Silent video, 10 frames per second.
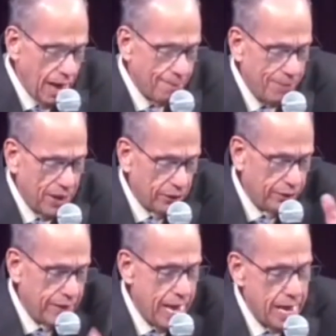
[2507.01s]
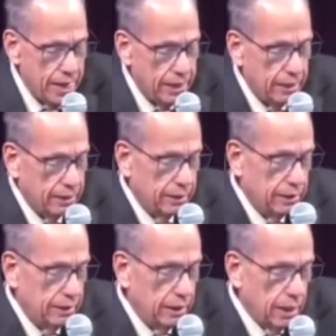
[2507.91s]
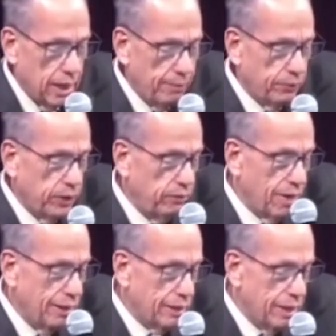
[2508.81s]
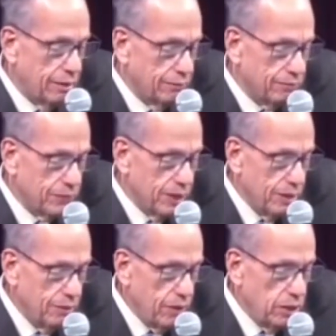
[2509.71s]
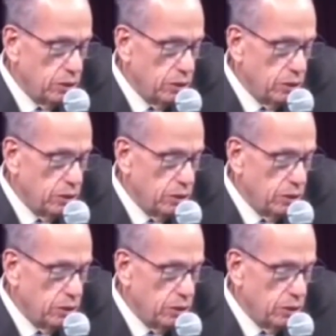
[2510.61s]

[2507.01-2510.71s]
God, I pray right now that you would reach into their homes,